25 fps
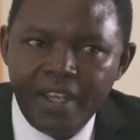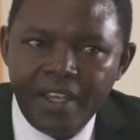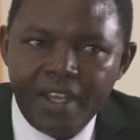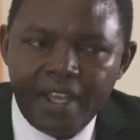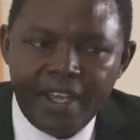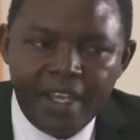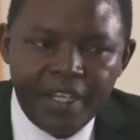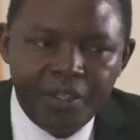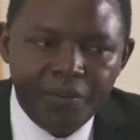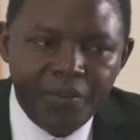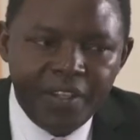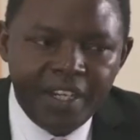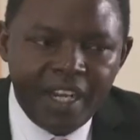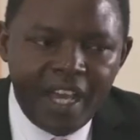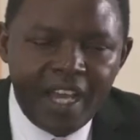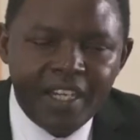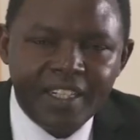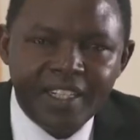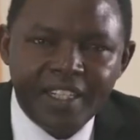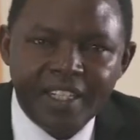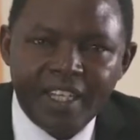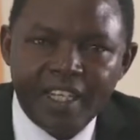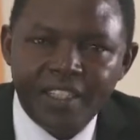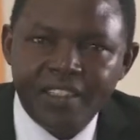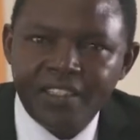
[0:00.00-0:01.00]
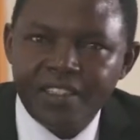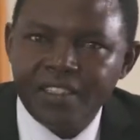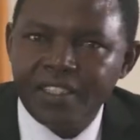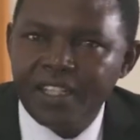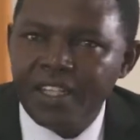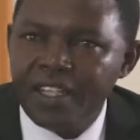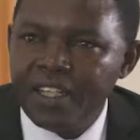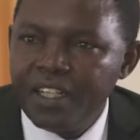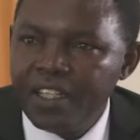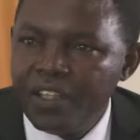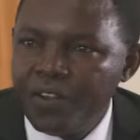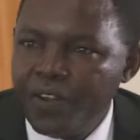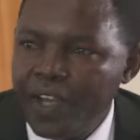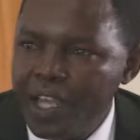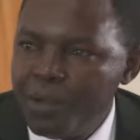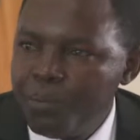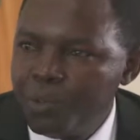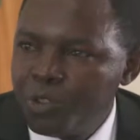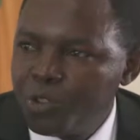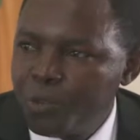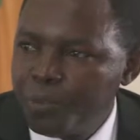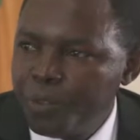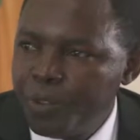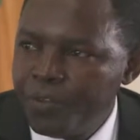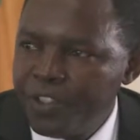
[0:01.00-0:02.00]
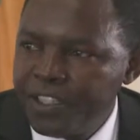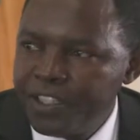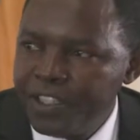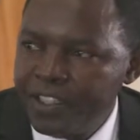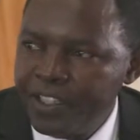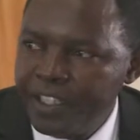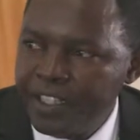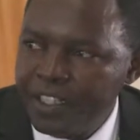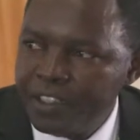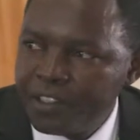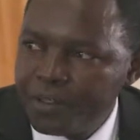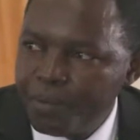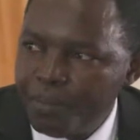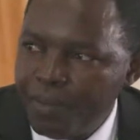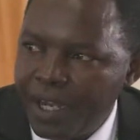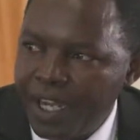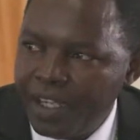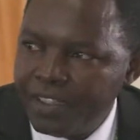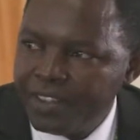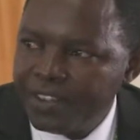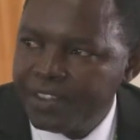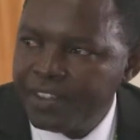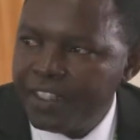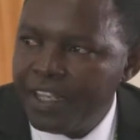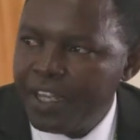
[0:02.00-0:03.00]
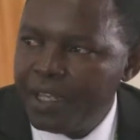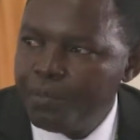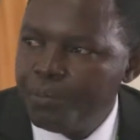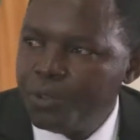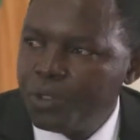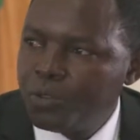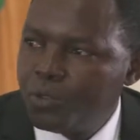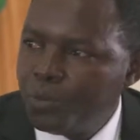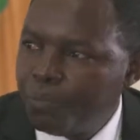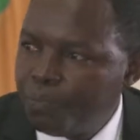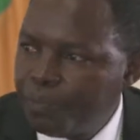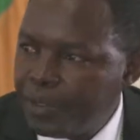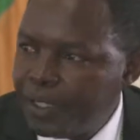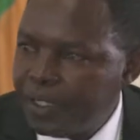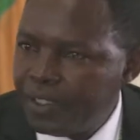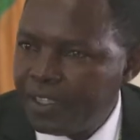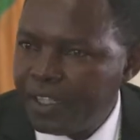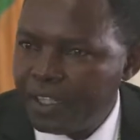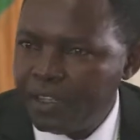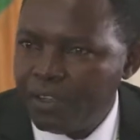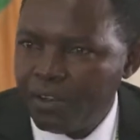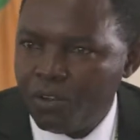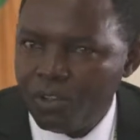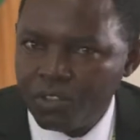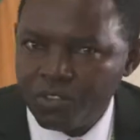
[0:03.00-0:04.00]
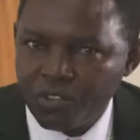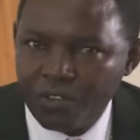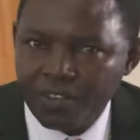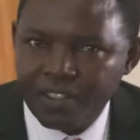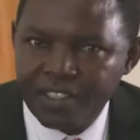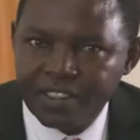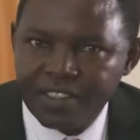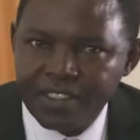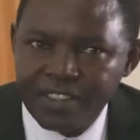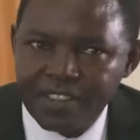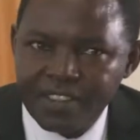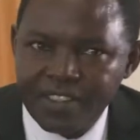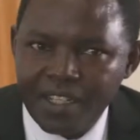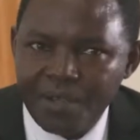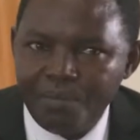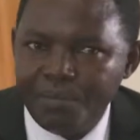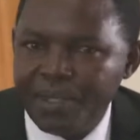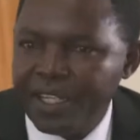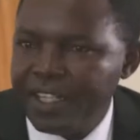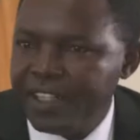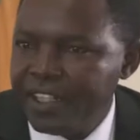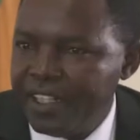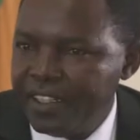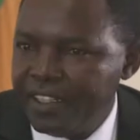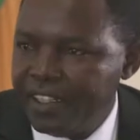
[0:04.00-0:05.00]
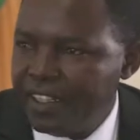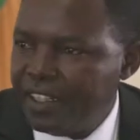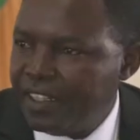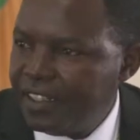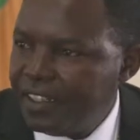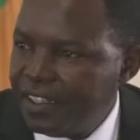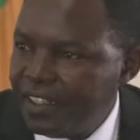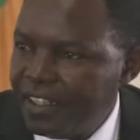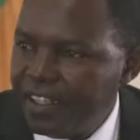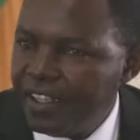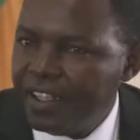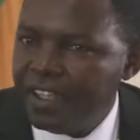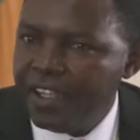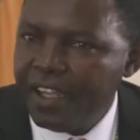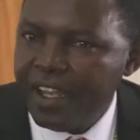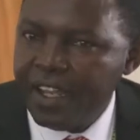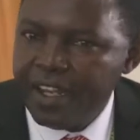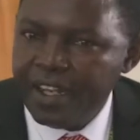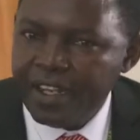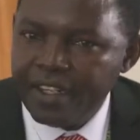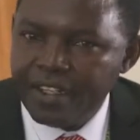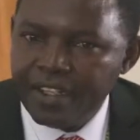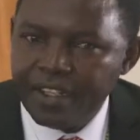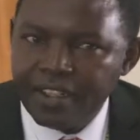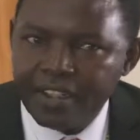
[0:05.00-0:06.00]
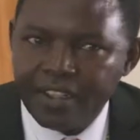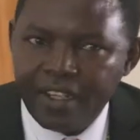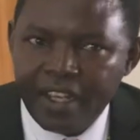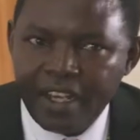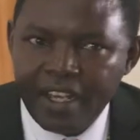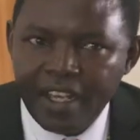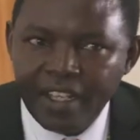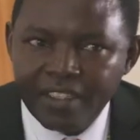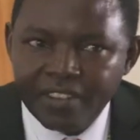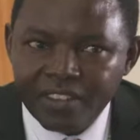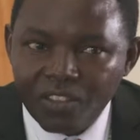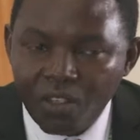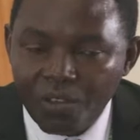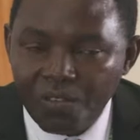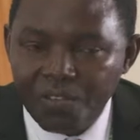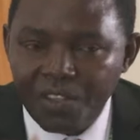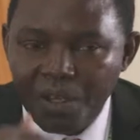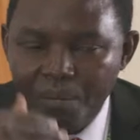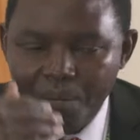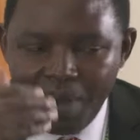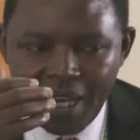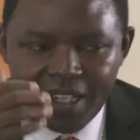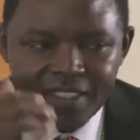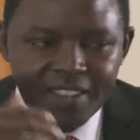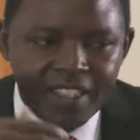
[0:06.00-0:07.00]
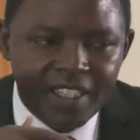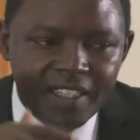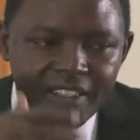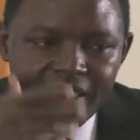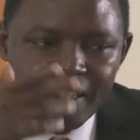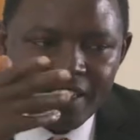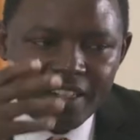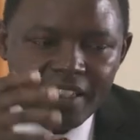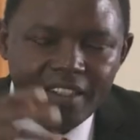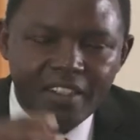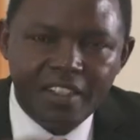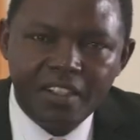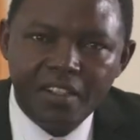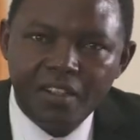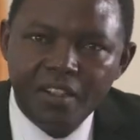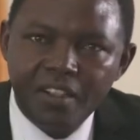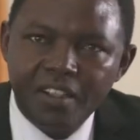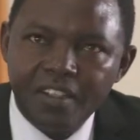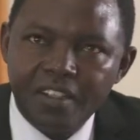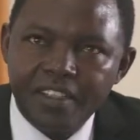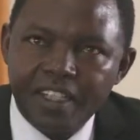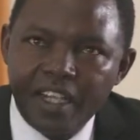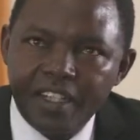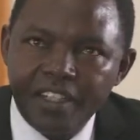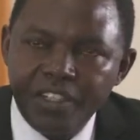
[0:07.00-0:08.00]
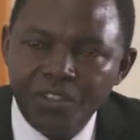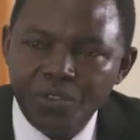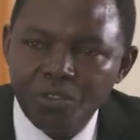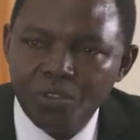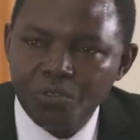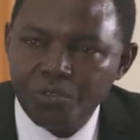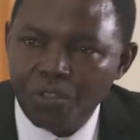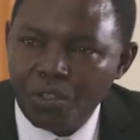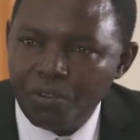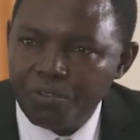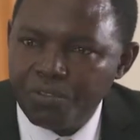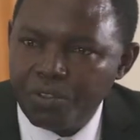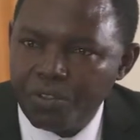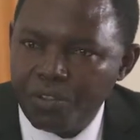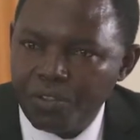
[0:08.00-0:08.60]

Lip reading: And we learned that they are able to be within 8 months, they are able to pay the cost of the system, and then the rest of the months then they can use for